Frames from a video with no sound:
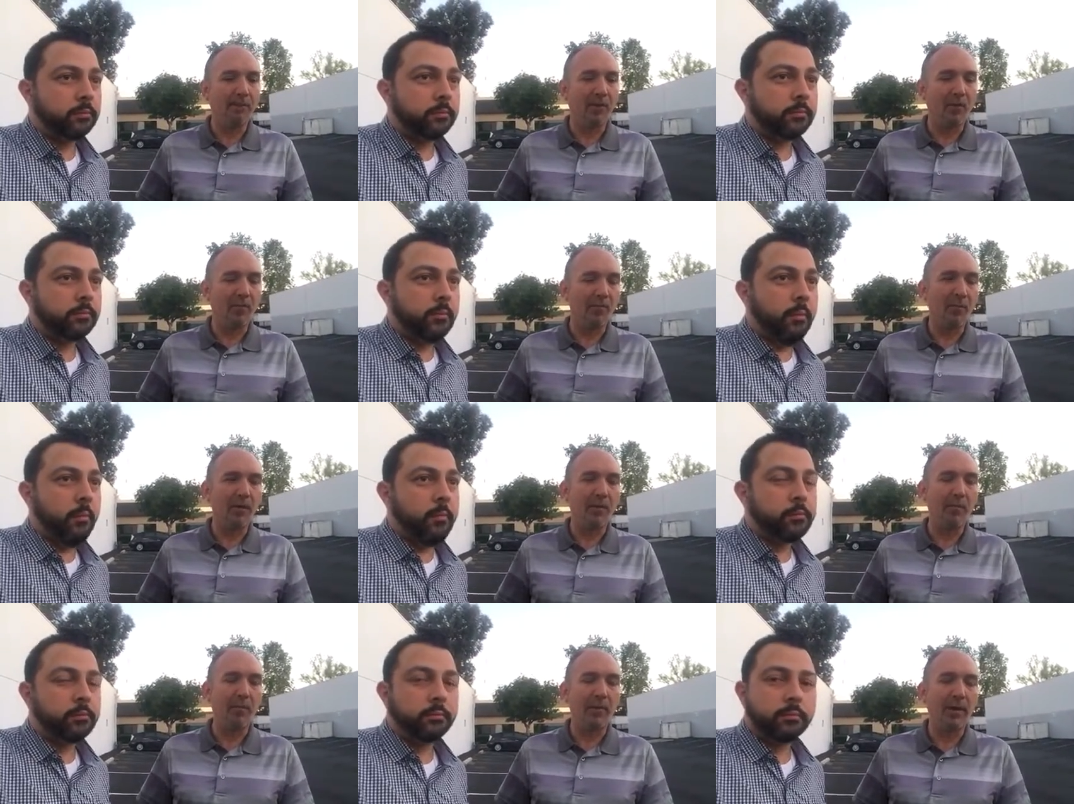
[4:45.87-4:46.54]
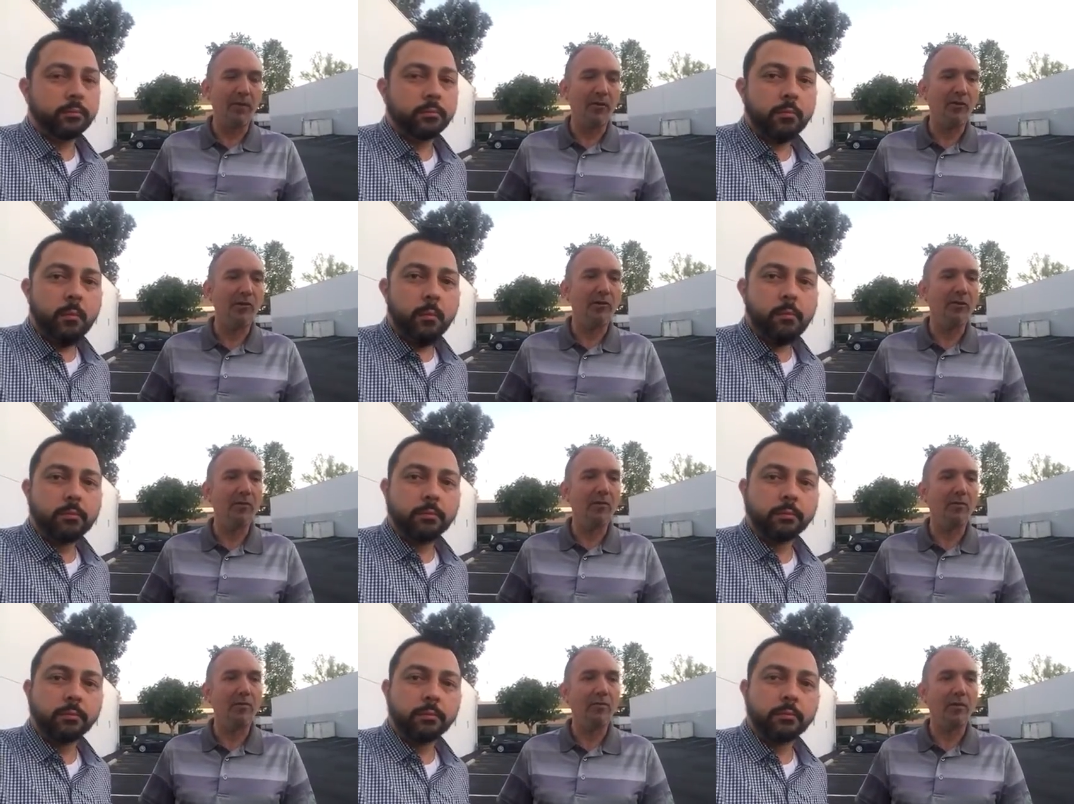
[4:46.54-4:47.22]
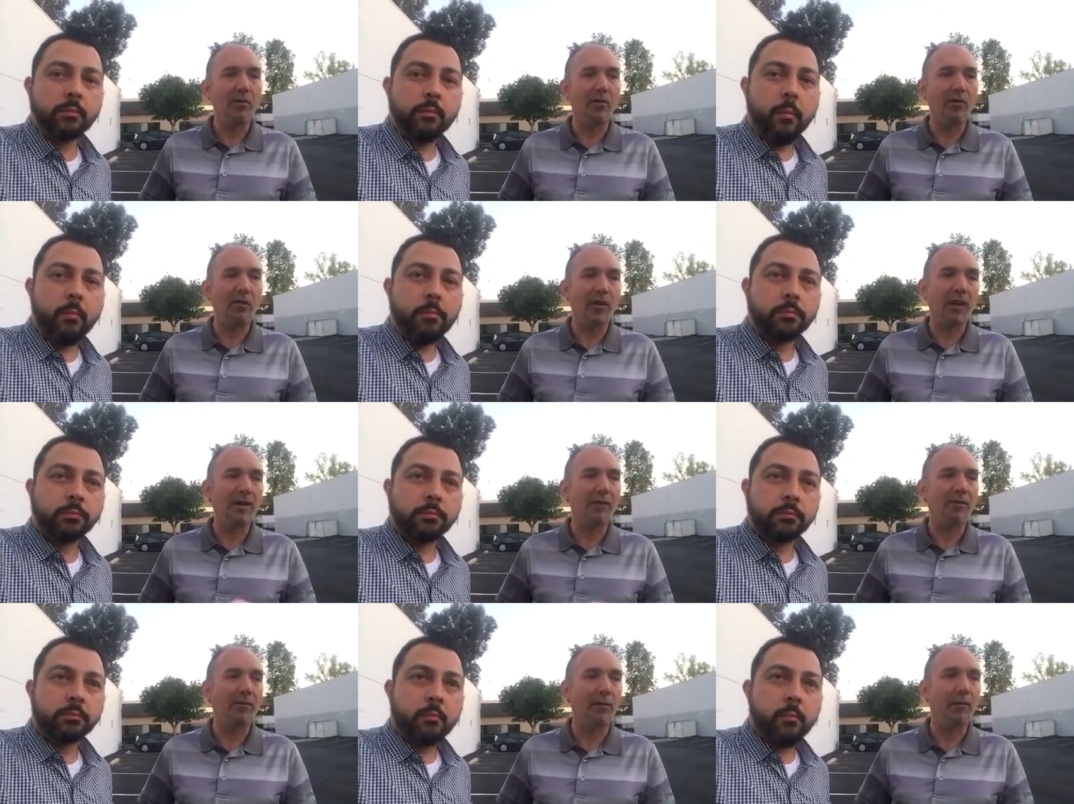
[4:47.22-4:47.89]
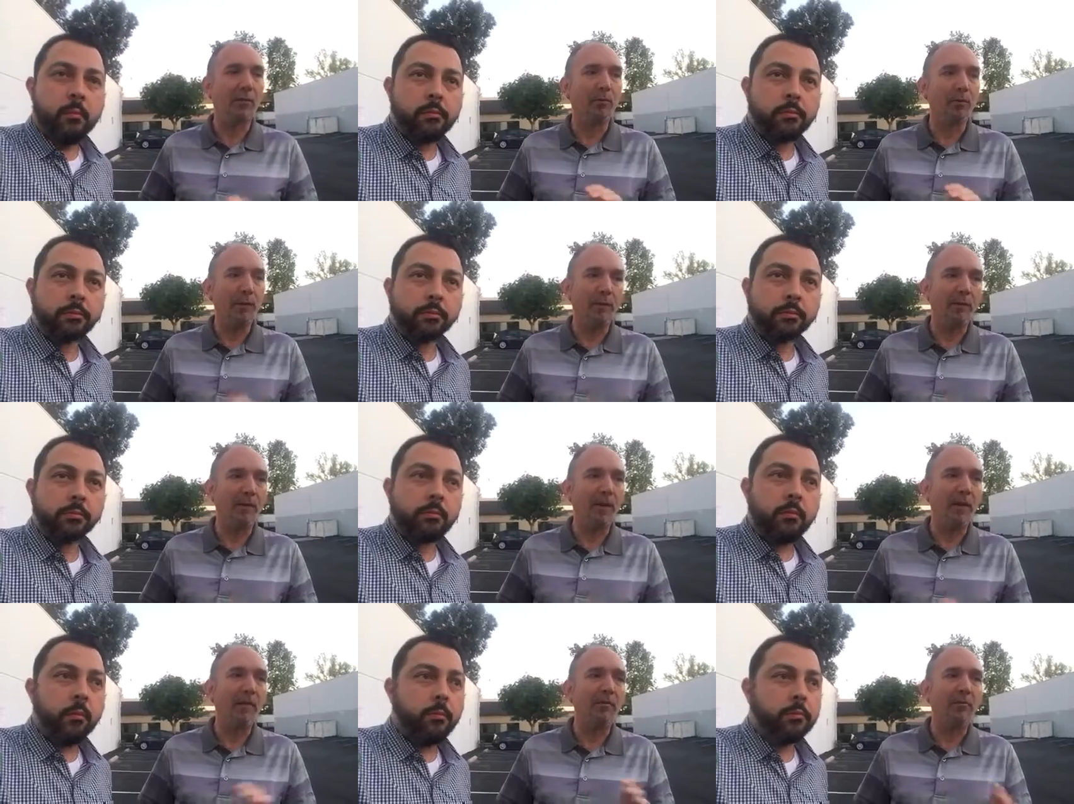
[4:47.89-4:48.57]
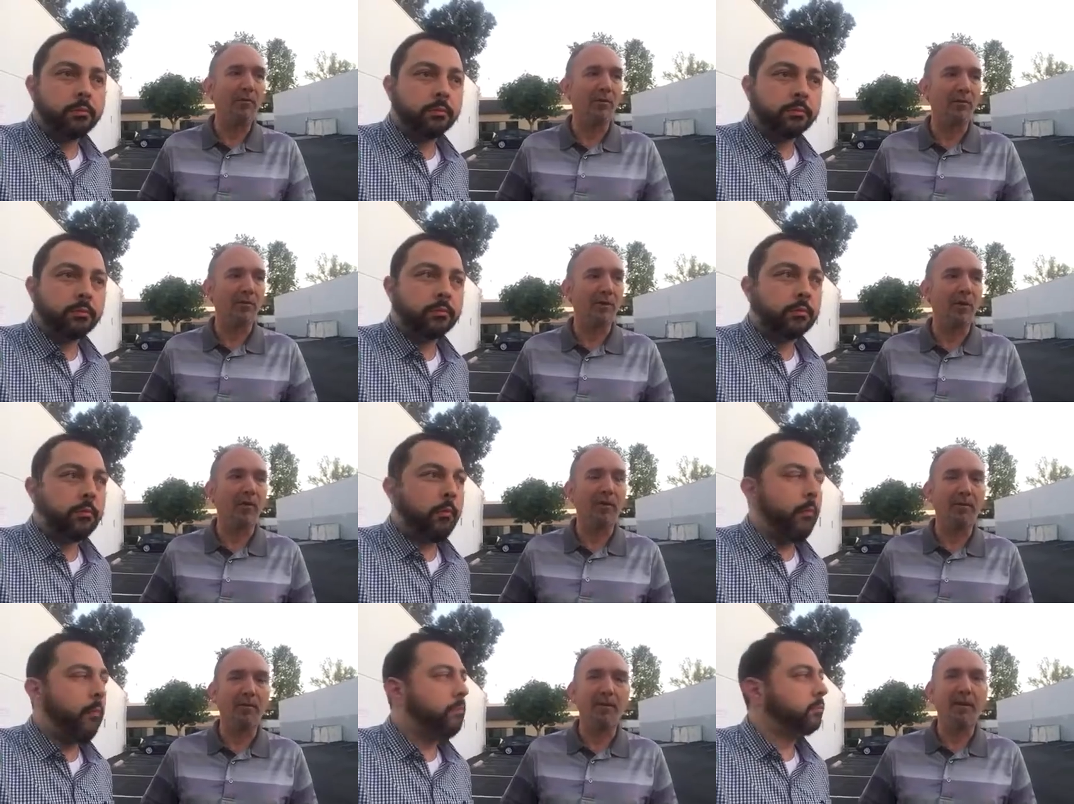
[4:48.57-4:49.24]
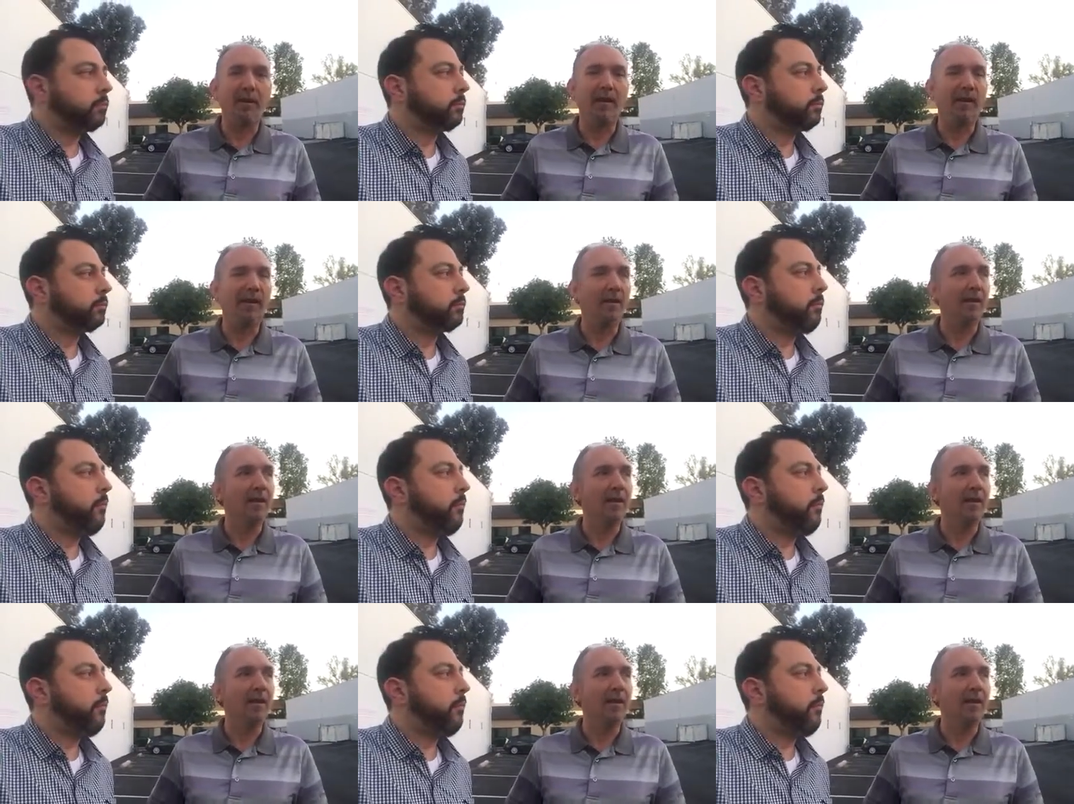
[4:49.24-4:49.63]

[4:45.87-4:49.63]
Speaker 1: completed patient, but you can ask for a refundable startup fee,